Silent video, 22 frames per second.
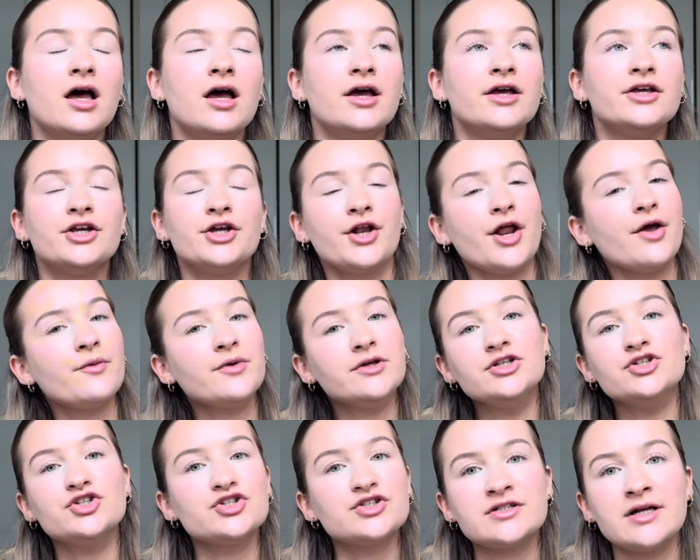you know when
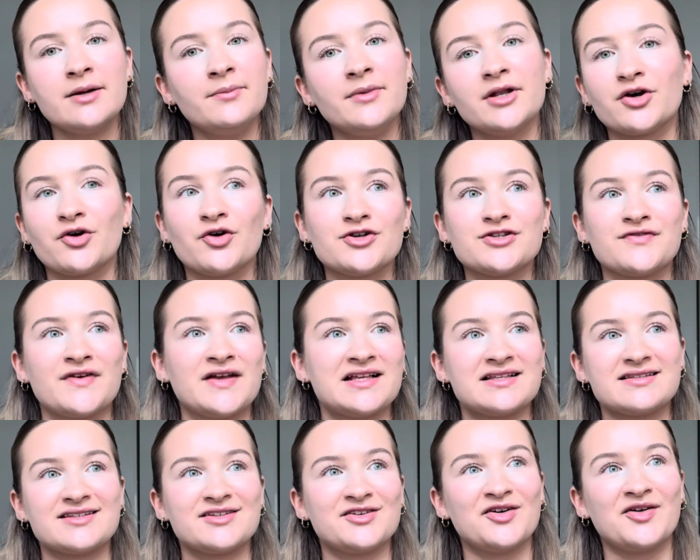you just stumble across
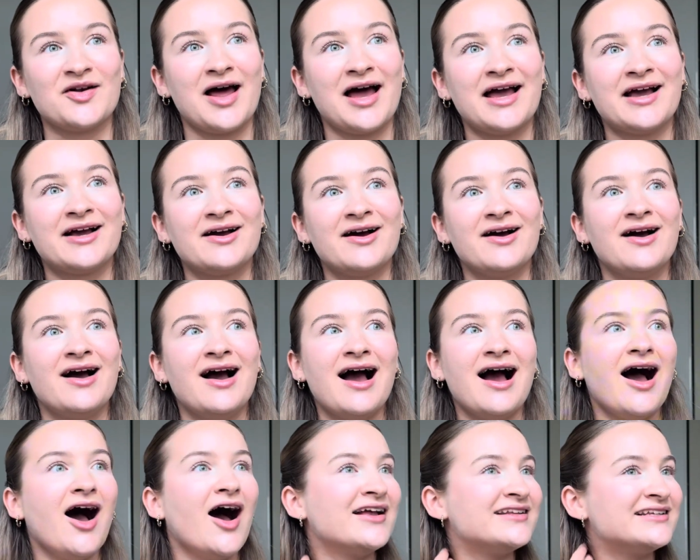things and you're like,
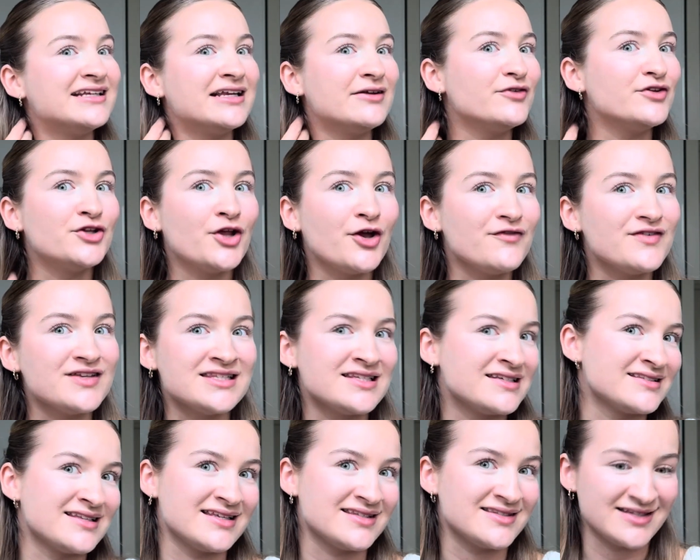I didn't even know this
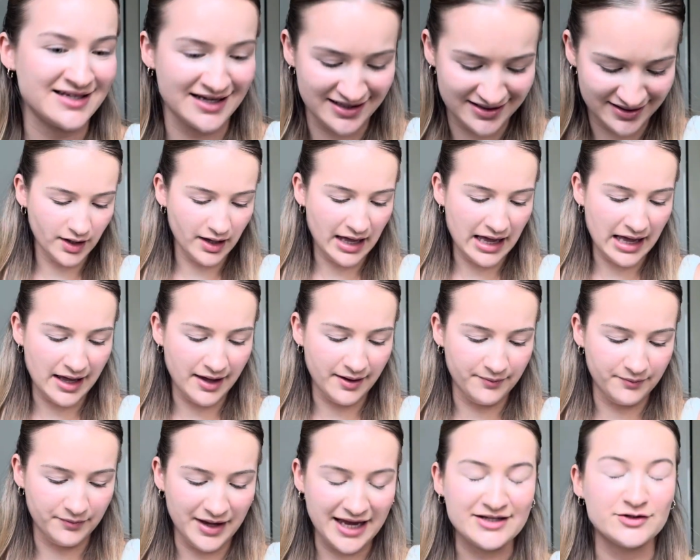existed.
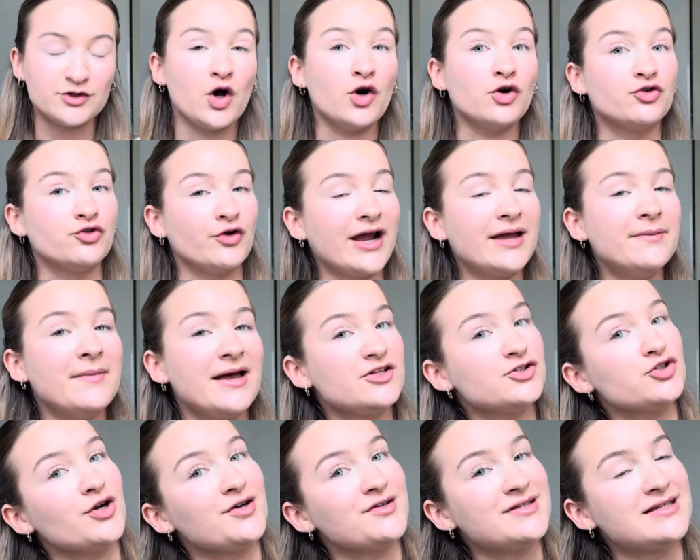It's got a great
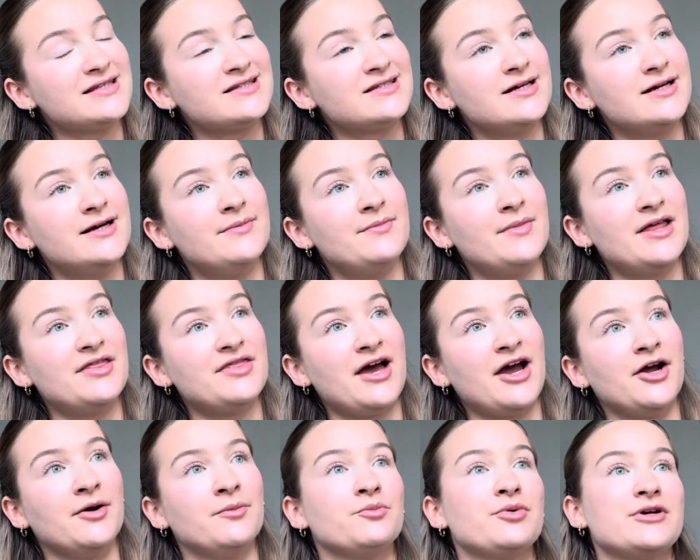metro system
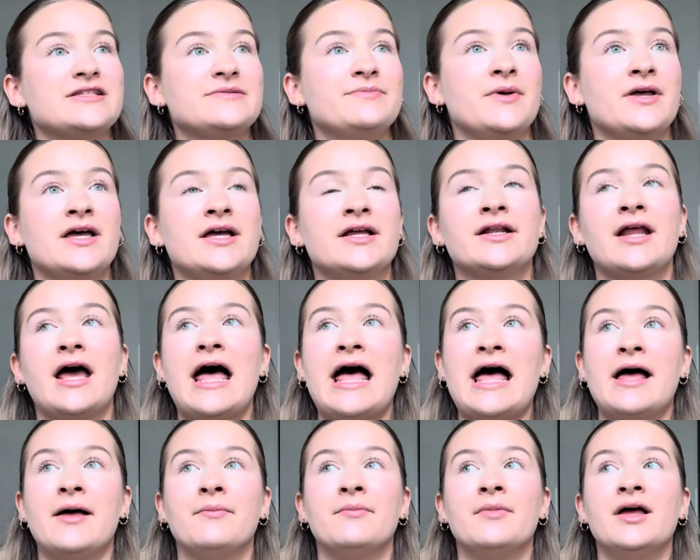there in Brisbane,
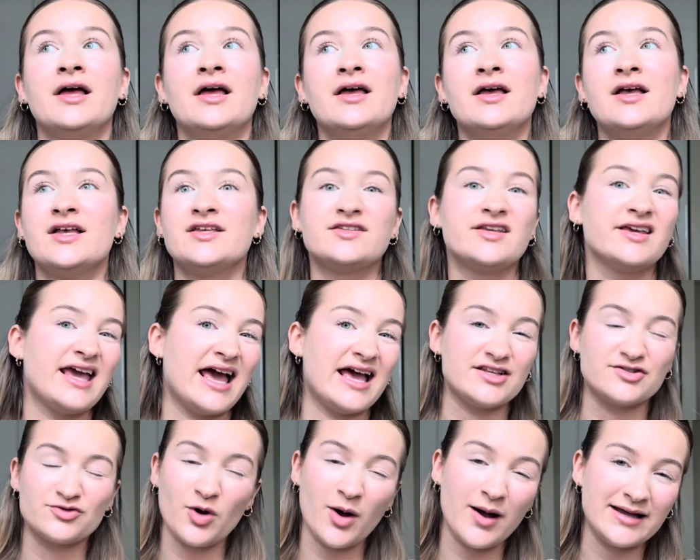so yeah,
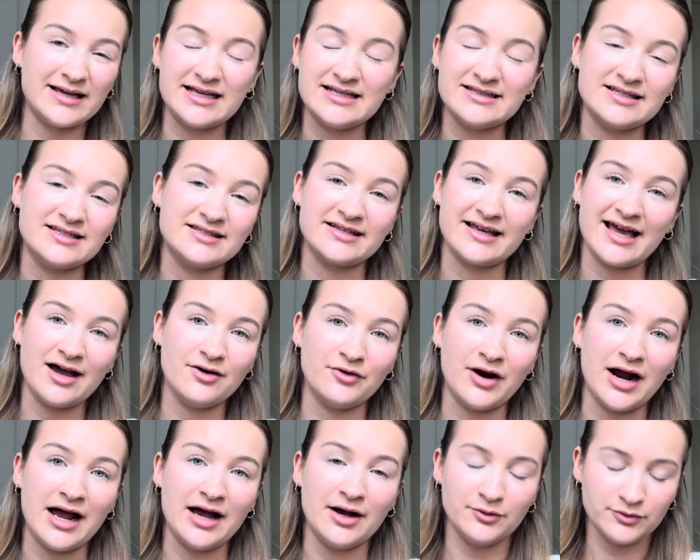it's quite easy to get
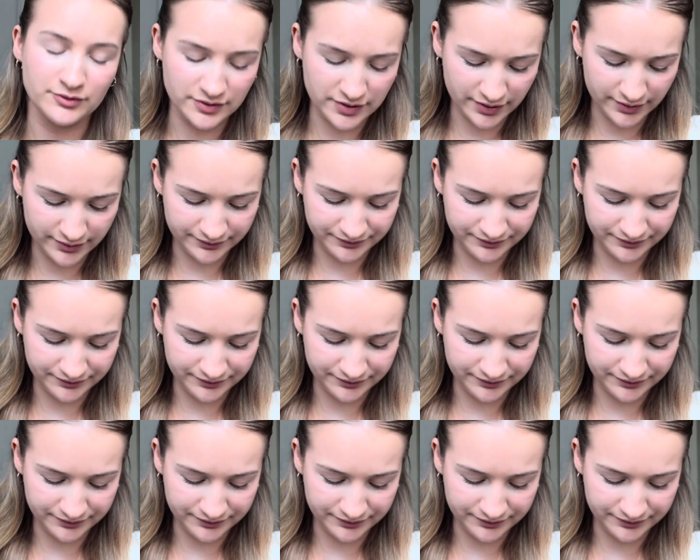around.